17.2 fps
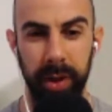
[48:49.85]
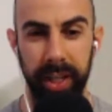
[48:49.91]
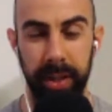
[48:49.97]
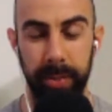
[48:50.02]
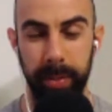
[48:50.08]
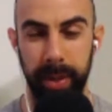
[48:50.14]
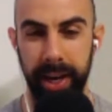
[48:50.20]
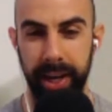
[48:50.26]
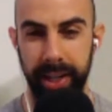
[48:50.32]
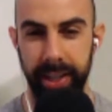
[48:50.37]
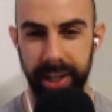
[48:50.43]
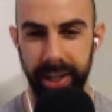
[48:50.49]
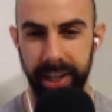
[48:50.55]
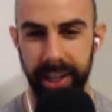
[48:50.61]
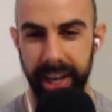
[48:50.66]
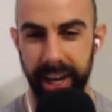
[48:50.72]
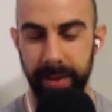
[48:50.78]
expand,
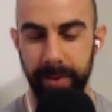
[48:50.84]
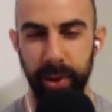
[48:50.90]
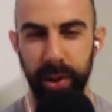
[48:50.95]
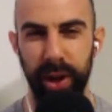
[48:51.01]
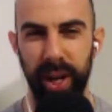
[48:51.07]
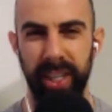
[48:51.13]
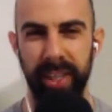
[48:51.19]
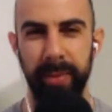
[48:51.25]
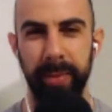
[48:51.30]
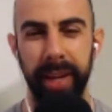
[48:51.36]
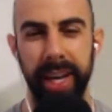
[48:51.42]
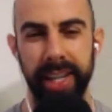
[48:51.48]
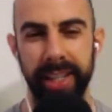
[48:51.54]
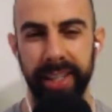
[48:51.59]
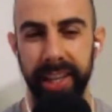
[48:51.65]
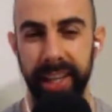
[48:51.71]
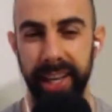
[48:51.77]
and get more awesome
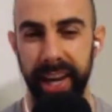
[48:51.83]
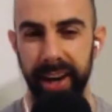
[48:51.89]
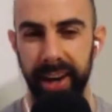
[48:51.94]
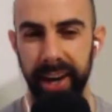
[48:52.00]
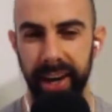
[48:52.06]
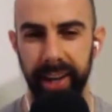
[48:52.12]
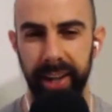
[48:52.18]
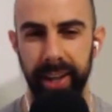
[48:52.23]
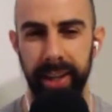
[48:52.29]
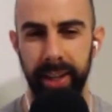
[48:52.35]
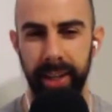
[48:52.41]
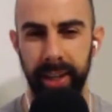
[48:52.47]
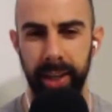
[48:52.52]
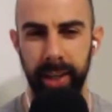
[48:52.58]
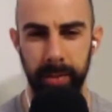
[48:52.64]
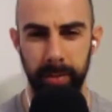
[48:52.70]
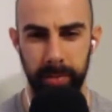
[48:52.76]
guests like Eric.
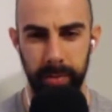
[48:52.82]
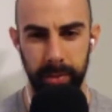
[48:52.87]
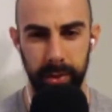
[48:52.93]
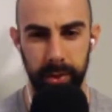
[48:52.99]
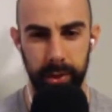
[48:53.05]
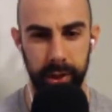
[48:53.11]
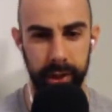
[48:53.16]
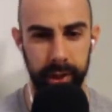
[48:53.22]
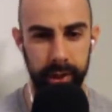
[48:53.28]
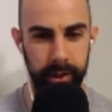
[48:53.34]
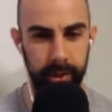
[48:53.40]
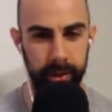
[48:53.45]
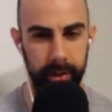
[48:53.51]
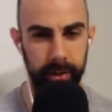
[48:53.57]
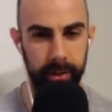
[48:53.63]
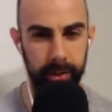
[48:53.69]
Cheers.